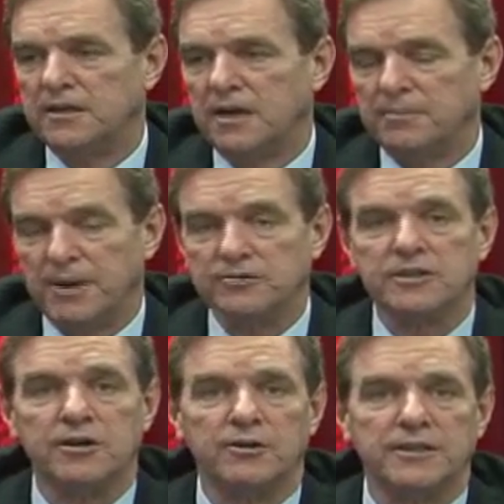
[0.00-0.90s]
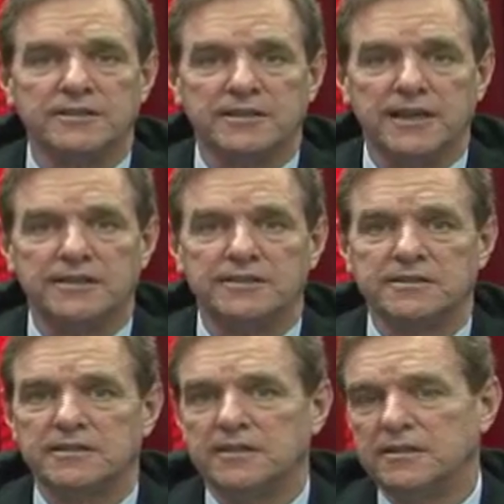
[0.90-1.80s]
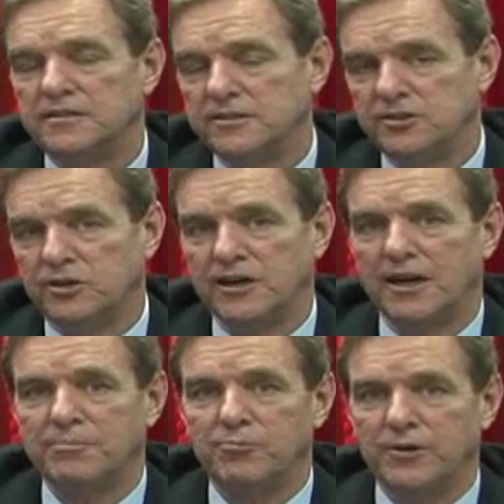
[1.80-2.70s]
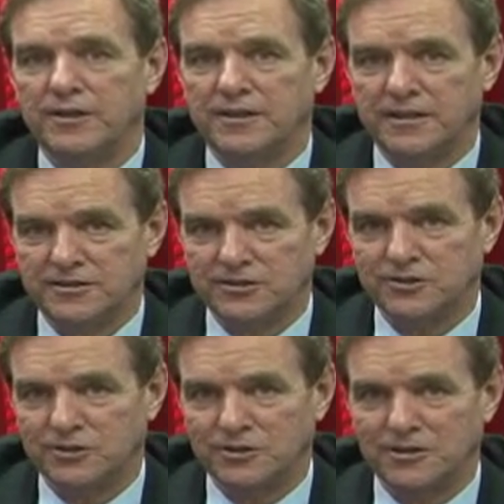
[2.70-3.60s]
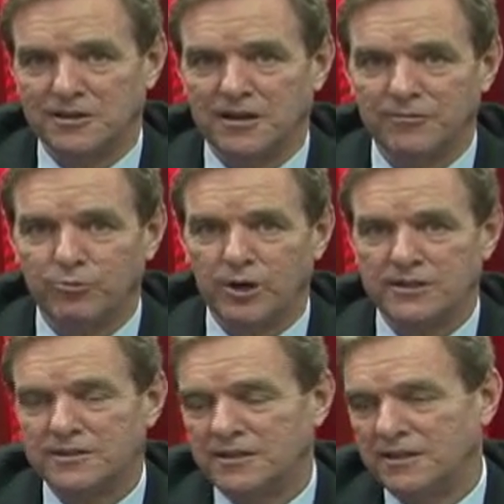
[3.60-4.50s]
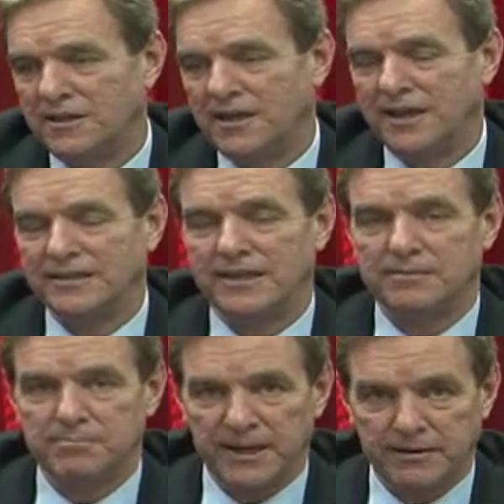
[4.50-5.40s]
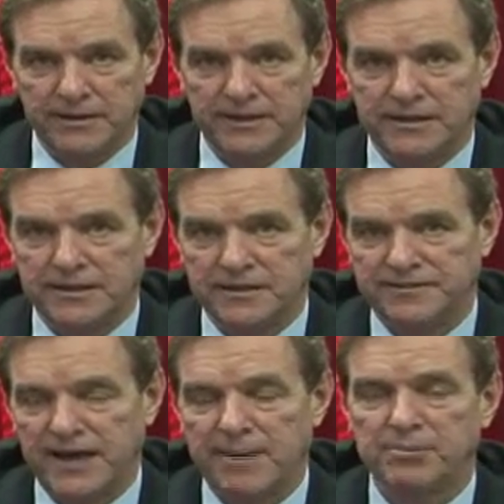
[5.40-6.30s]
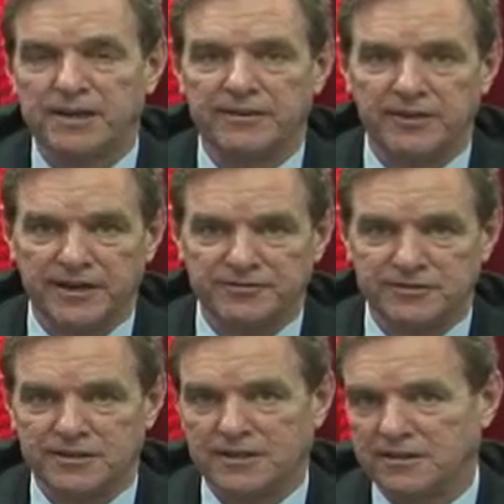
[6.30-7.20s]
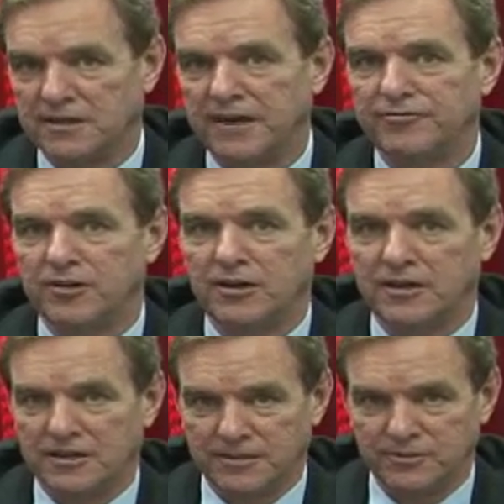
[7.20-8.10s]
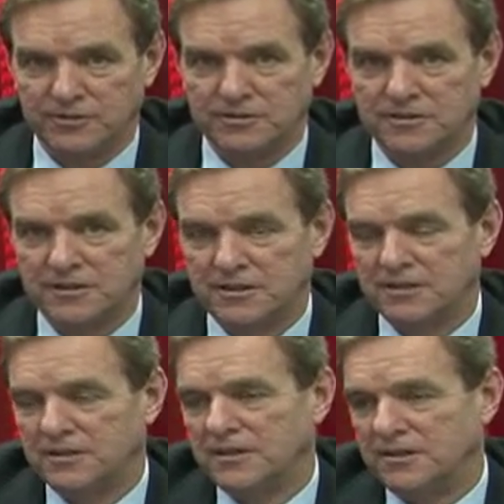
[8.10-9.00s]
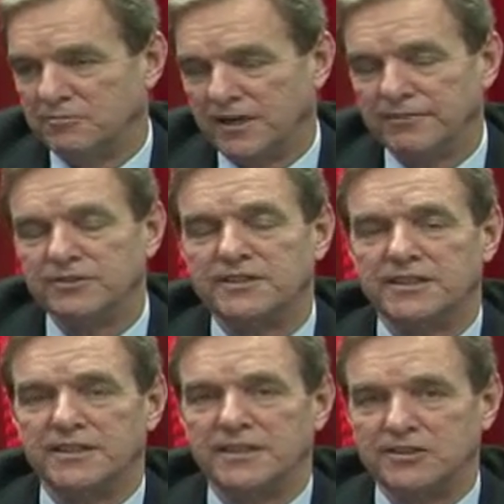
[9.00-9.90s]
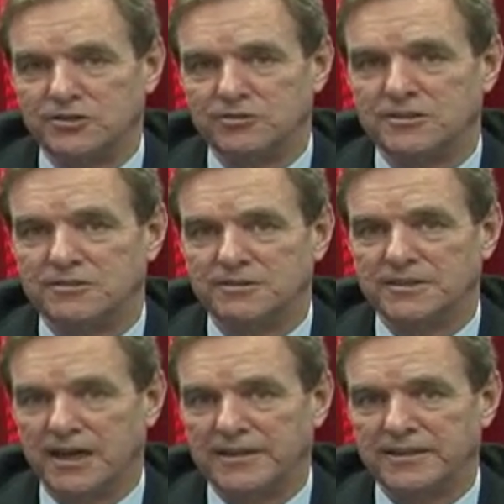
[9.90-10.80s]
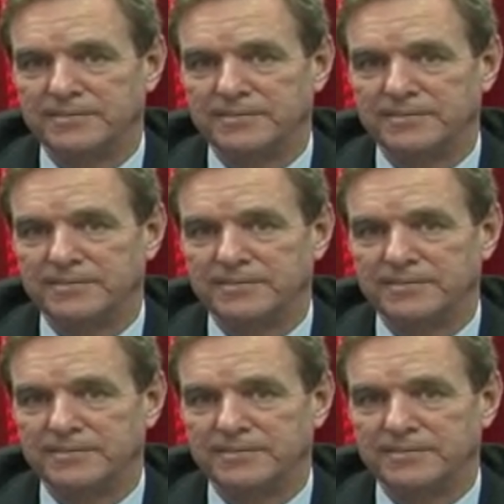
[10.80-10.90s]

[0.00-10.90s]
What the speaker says: about to go to the States to join up with his or her loved one and get married and live happily ever after on a lifelong honeymoon in whatever city they choose to reside in.